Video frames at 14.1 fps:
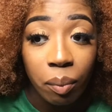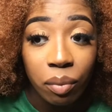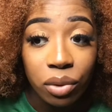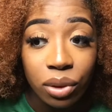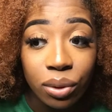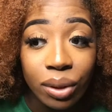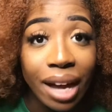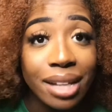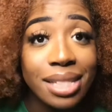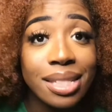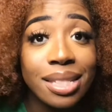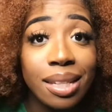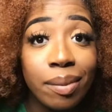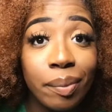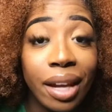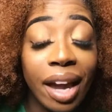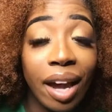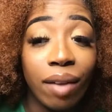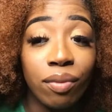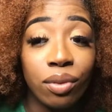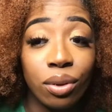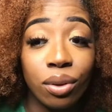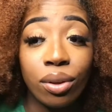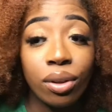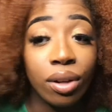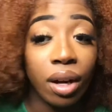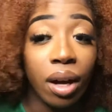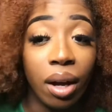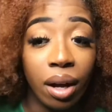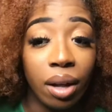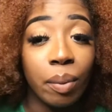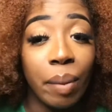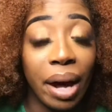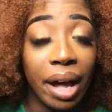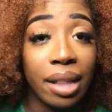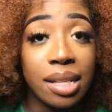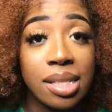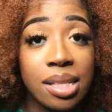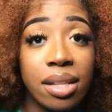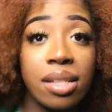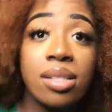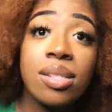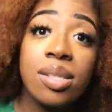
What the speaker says: you guys see me after the behind the scenes.